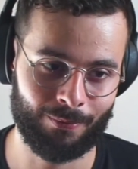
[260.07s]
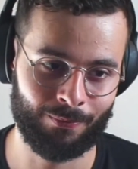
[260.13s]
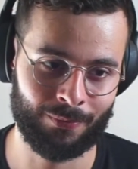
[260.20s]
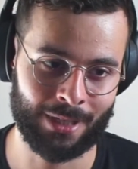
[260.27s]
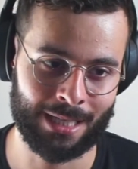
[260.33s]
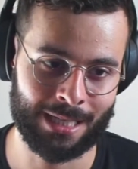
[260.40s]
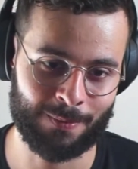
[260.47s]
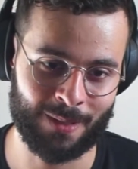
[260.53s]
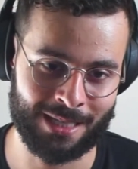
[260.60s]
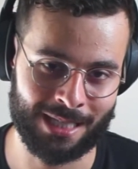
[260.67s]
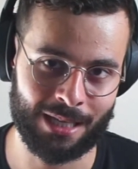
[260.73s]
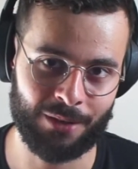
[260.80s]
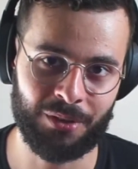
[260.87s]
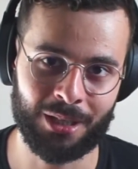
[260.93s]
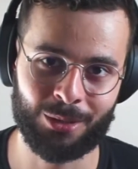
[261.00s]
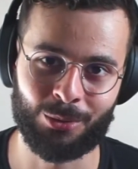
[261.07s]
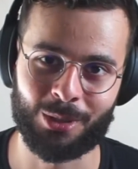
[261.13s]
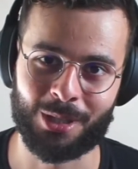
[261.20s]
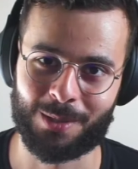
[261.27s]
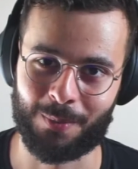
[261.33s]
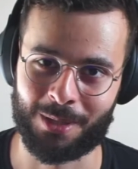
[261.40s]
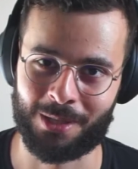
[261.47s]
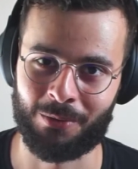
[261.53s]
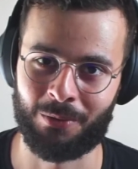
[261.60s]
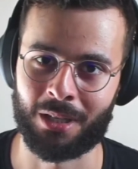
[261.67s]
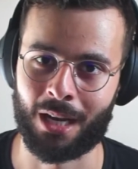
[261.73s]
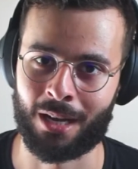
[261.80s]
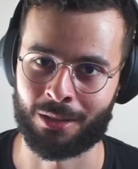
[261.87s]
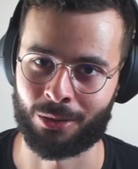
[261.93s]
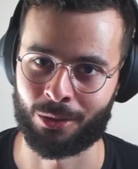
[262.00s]
specific to the specific
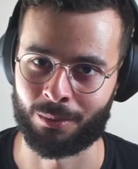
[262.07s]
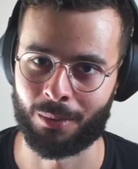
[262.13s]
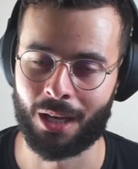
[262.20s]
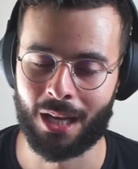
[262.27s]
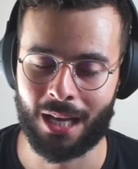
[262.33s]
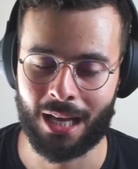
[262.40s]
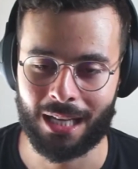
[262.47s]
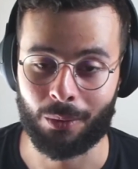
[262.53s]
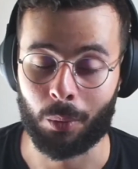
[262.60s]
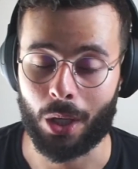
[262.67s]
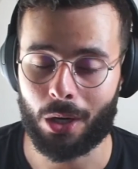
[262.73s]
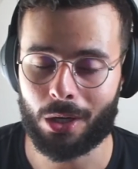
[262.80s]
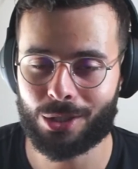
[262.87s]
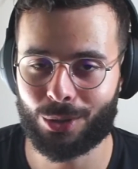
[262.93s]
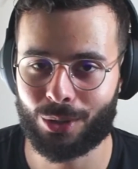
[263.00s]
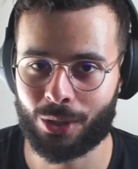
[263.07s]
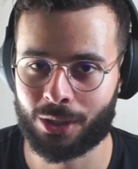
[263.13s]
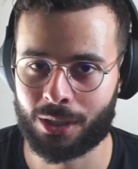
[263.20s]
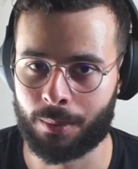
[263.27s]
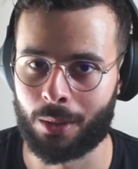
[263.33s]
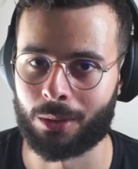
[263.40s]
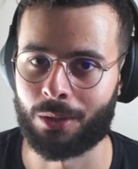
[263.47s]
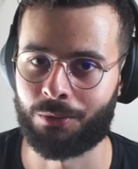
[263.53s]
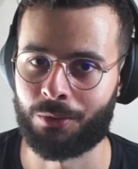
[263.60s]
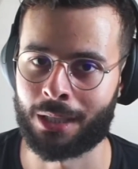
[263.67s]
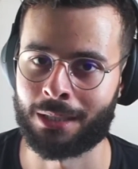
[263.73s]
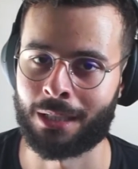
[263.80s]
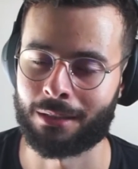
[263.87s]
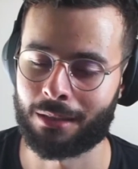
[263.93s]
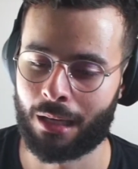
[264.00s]
atom. We also talked about the fact
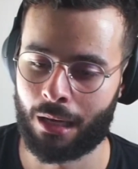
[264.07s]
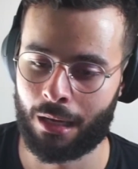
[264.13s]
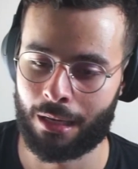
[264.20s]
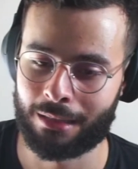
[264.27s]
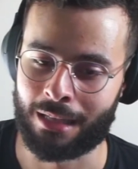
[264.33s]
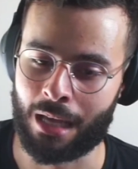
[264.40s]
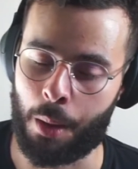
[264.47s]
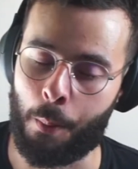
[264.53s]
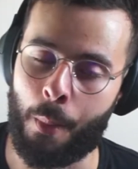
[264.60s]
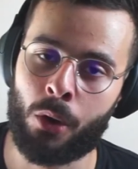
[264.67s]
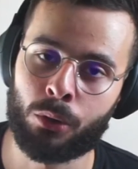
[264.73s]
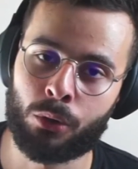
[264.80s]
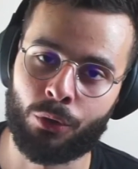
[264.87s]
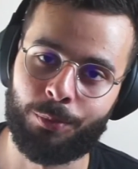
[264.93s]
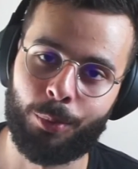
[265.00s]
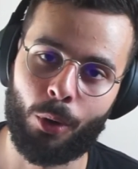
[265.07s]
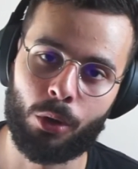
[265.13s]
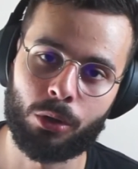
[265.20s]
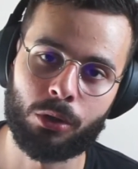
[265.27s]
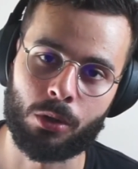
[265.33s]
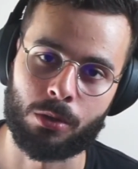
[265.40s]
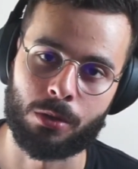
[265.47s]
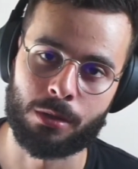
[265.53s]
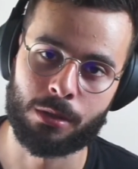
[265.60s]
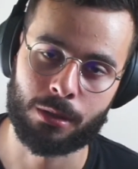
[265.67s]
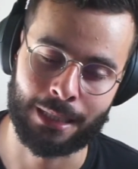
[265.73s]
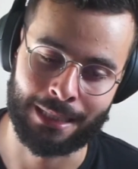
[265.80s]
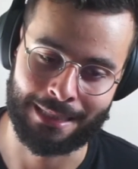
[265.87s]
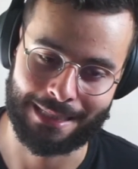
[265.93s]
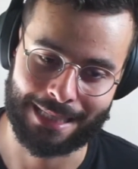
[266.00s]
that the amount of protons
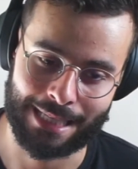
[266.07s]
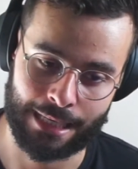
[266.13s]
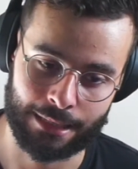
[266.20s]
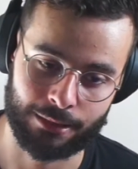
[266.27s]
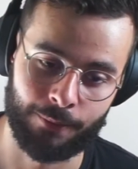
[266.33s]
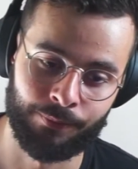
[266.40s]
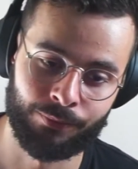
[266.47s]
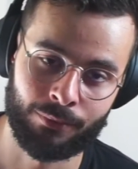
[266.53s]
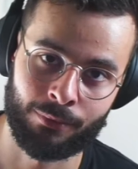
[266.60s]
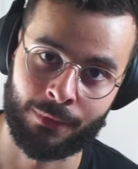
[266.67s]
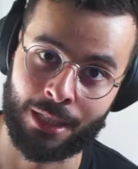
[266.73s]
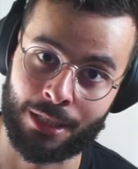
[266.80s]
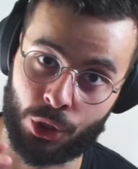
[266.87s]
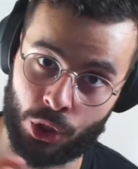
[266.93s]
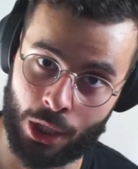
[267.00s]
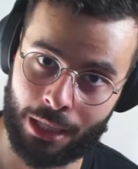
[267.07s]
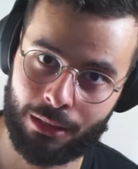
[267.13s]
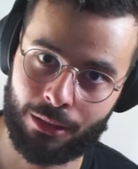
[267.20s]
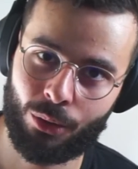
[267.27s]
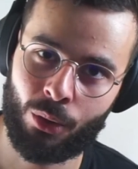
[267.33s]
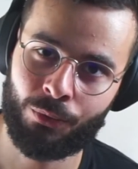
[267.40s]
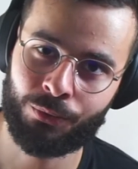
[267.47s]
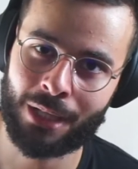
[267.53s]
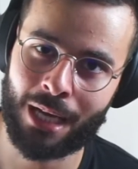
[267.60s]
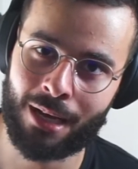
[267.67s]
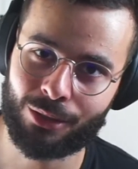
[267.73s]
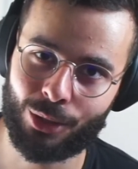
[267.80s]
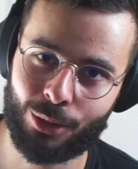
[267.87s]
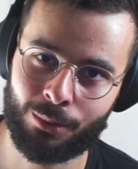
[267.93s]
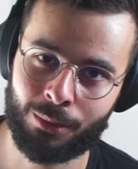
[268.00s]
inside the shell of the
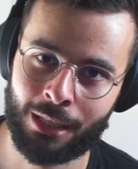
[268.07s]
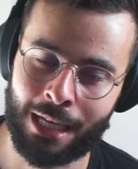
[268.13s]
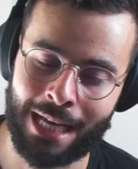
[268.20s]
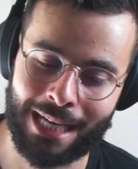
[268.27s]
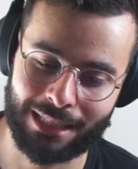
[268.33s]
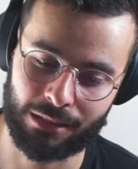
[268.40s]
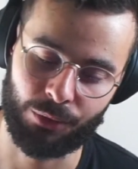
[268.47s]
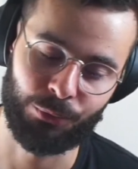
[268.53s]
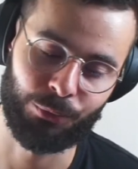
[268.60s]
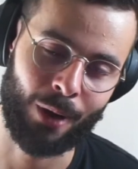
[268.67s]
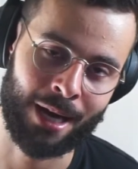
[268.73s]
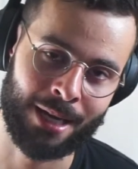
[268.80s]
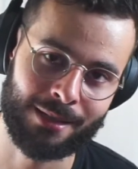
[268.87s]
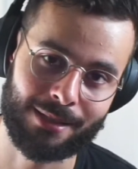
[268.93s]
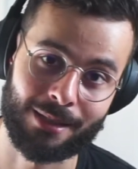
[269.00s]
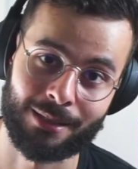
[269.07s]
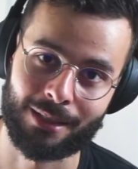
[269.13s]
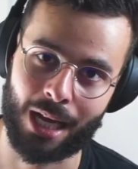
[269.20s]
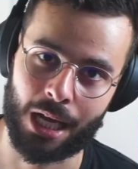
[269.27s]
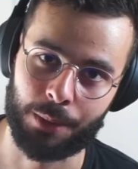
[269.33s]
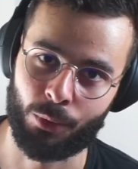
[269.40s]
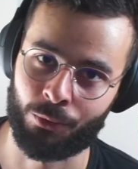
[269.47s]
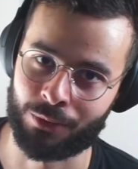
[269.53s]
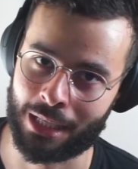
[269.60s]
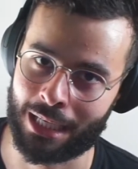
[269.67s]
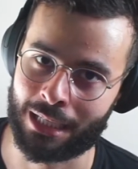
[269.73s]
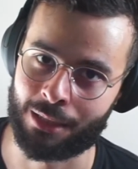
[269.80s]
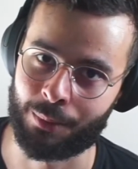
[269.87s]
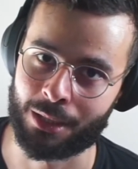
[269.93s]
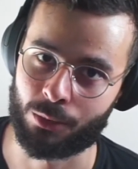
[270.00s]
atom defines the type of the
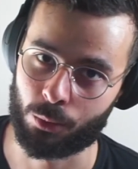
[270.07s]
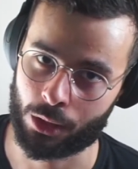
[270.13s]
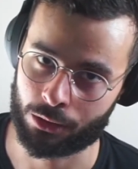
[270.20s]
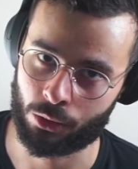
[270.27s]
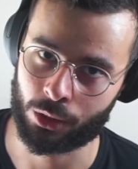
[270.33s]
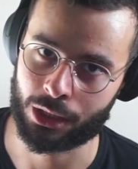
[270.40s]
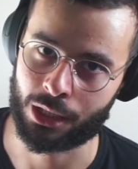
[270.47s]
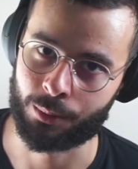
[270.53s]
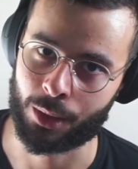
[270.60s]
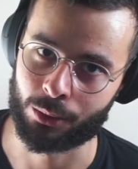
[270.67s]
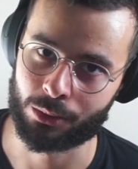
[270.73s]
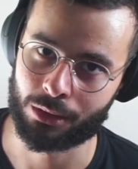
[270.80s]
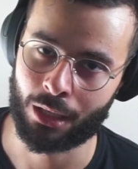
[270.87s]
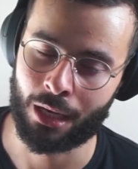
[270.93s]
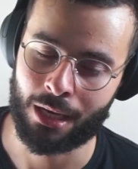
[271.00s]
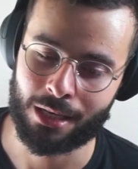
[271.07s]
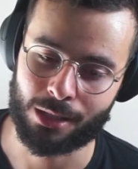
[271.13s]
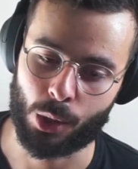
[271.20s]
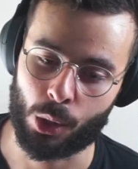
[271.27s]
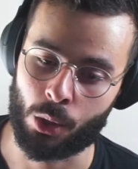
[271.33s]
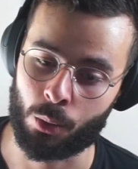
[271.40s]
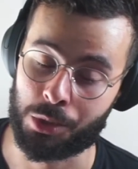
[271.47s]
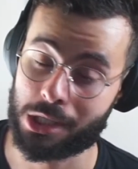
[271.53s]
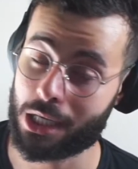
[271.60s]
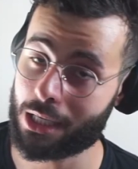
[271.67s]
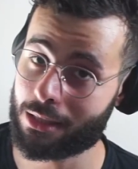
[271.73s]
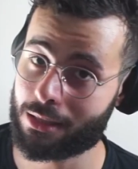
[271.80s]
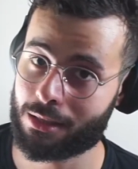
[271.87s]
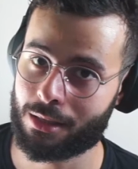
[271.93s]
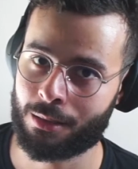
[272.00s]
element we are talking about. So
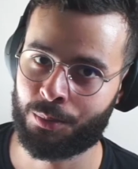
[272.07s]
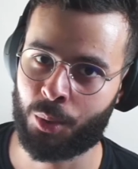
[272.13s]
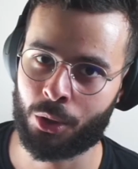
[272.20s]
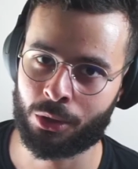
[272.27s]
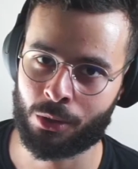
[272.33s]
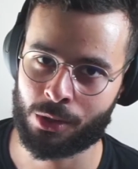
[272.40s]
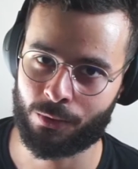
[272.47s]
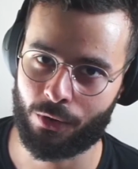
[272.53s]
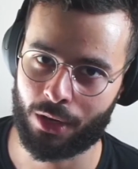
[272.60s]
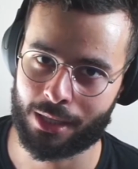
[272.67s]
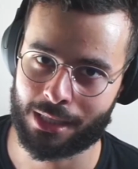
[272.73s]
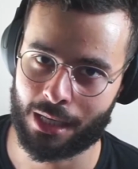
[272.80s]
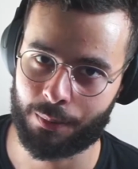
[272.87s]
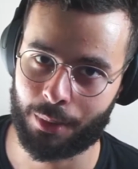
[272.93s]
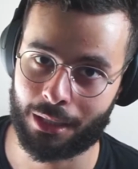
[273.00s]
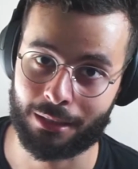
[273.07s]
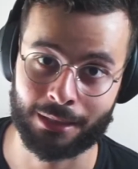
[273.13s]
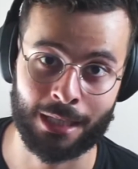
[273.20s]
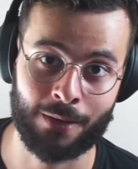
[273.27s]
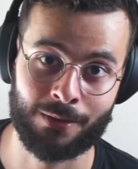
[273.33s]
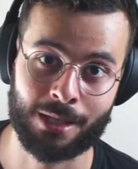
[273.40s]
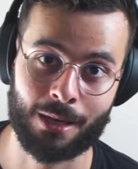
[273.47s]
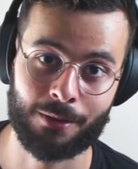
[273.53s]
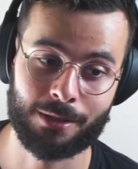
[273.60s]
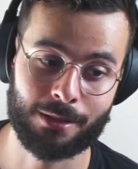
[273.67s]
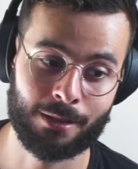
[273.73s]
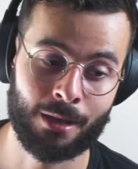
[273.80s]
6 protons, for example, gives us